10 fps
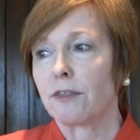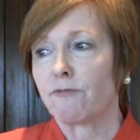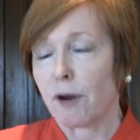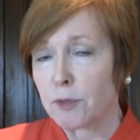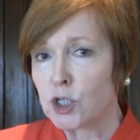
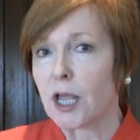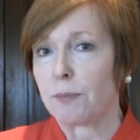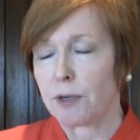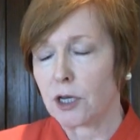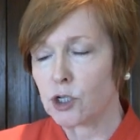from the
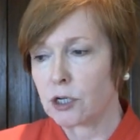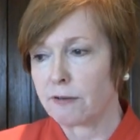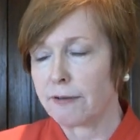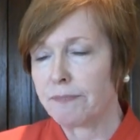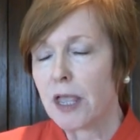SHAPE
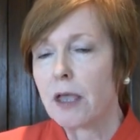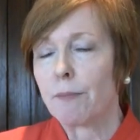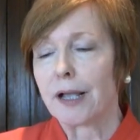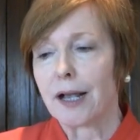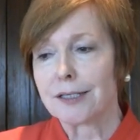initiative,
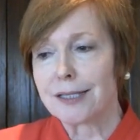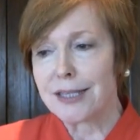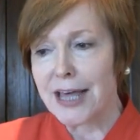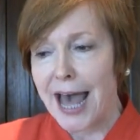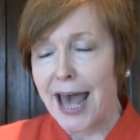because
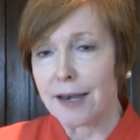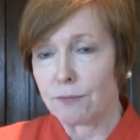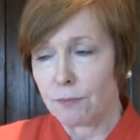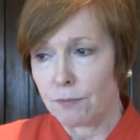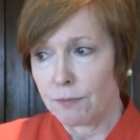that
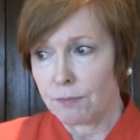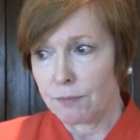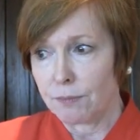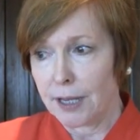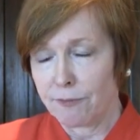
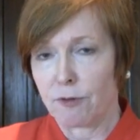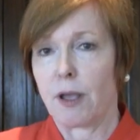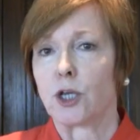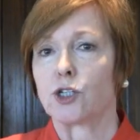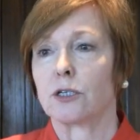
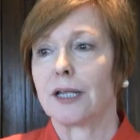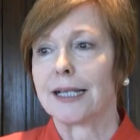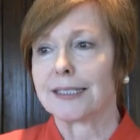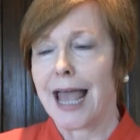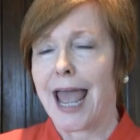information
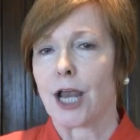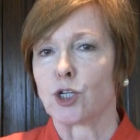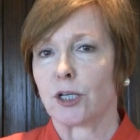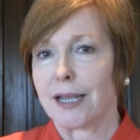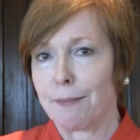is
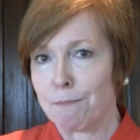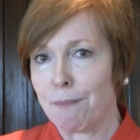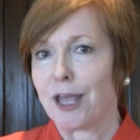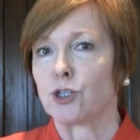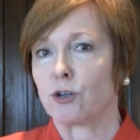actually
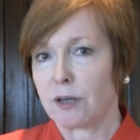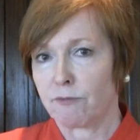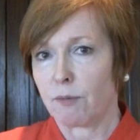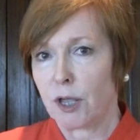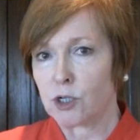measured
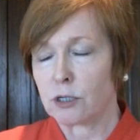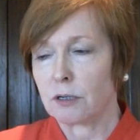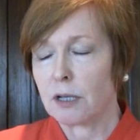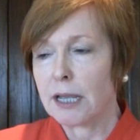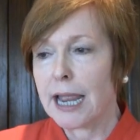information.
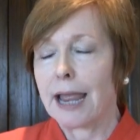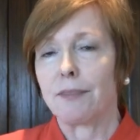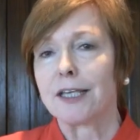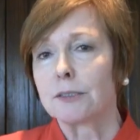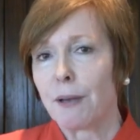
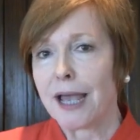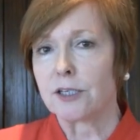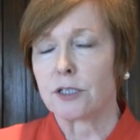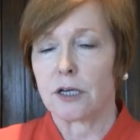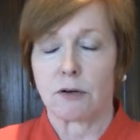And this
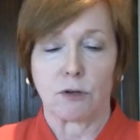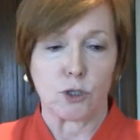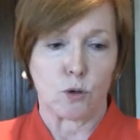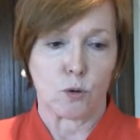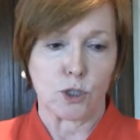past year
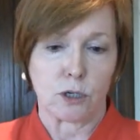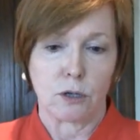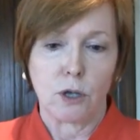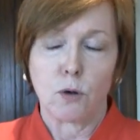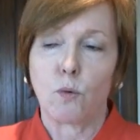in Georgia,
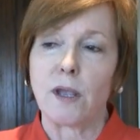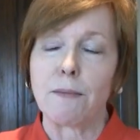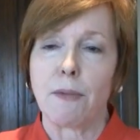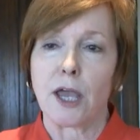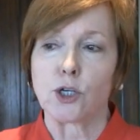
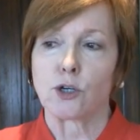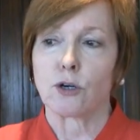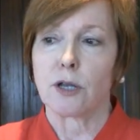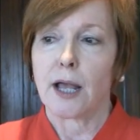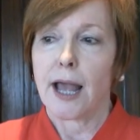we
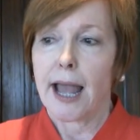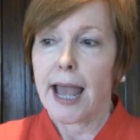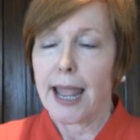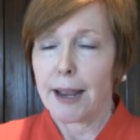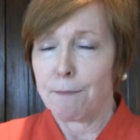measured
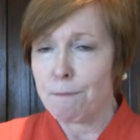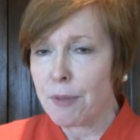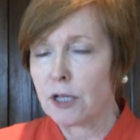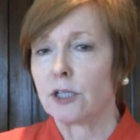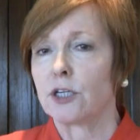1
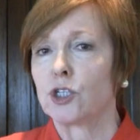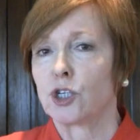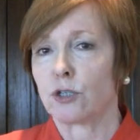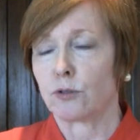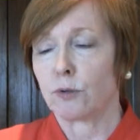million
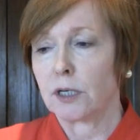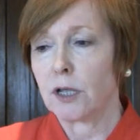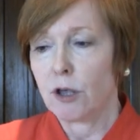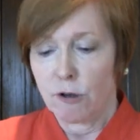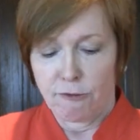
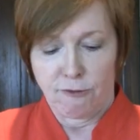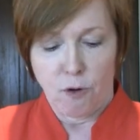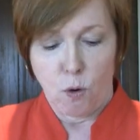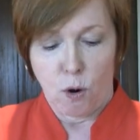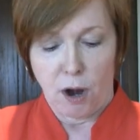children
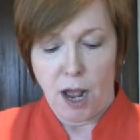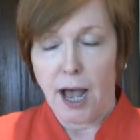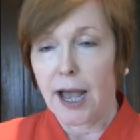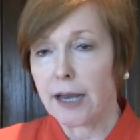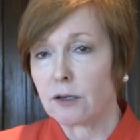for
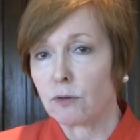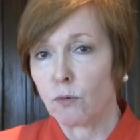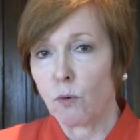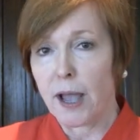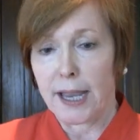height,
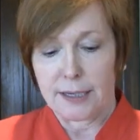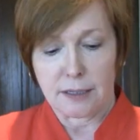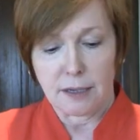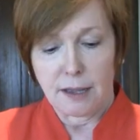weight,